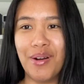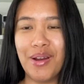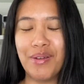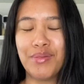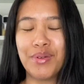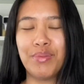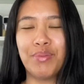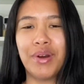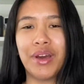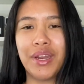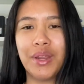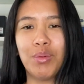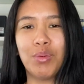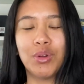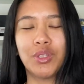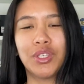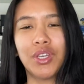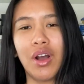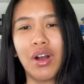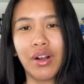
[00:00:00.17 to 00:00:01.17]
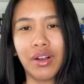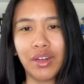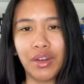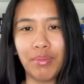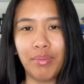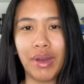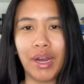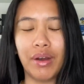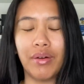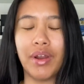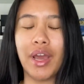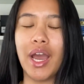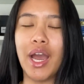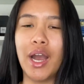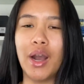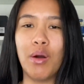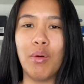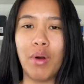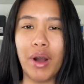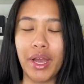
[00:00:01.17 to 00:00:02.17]
everybody, we're talking about
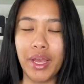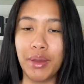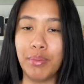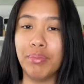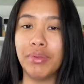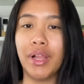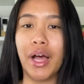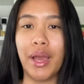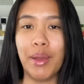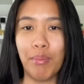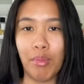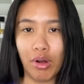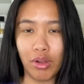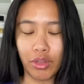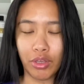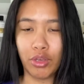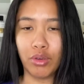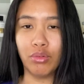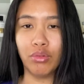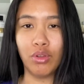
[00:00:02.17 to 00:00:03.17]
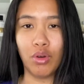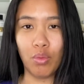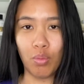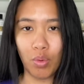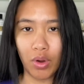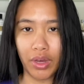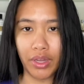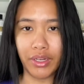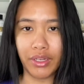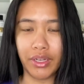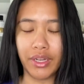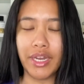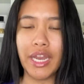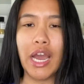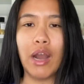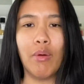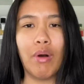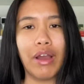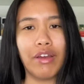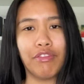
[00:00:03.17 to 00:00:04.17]
how I apply Molecule 1.
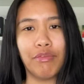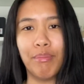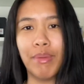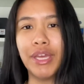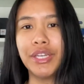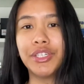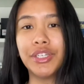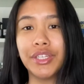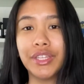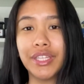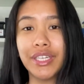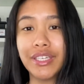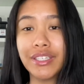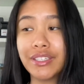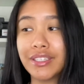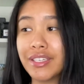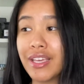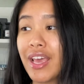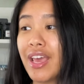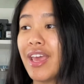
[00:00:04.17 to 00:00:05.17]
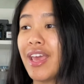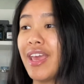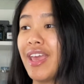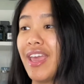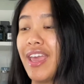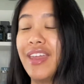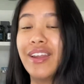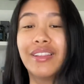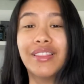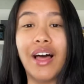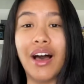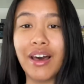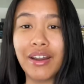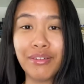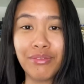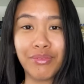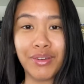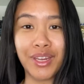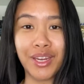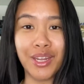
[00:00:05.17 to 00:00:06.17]
Now I've mentioned this in a lot
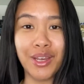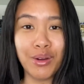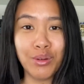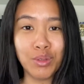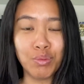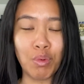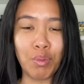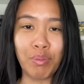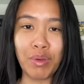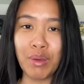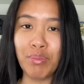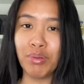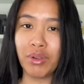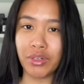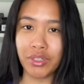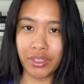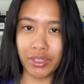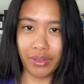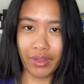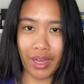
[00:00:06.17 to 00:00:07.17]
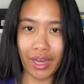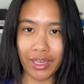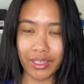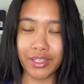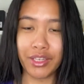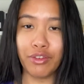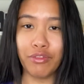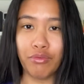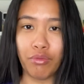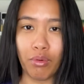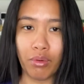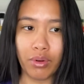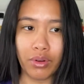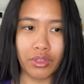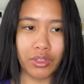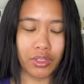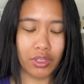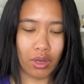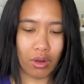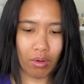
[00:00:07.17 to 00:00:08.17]
of videos, but people are still asking for
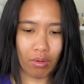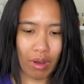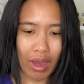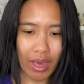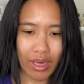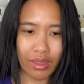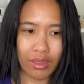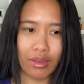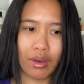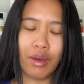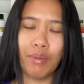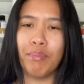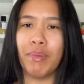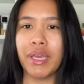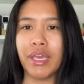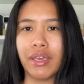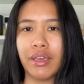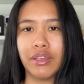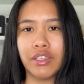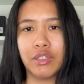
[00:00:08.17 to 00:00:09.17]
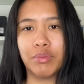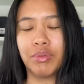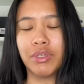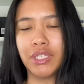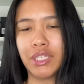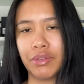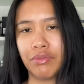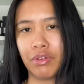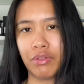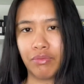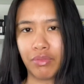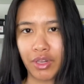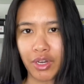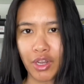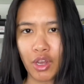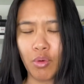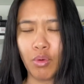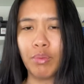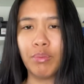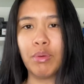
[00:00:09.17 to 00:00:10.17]
it, so I thought making a specific
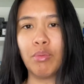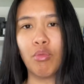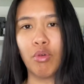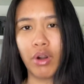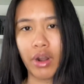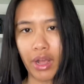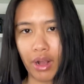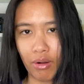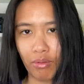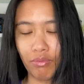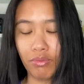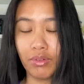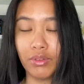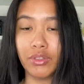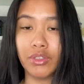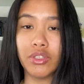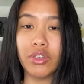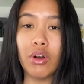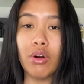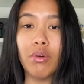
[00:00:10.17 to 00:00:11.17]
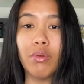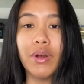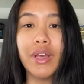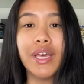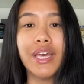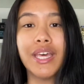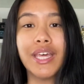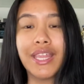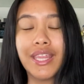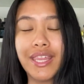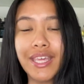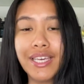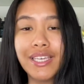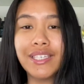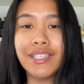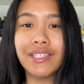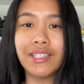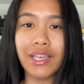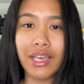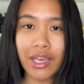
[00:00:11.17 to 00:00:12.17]
video would be more helpful. So
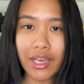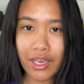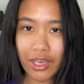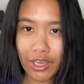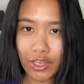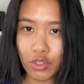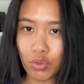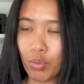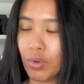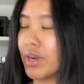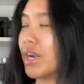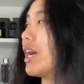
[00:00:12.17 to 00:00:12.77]
this is what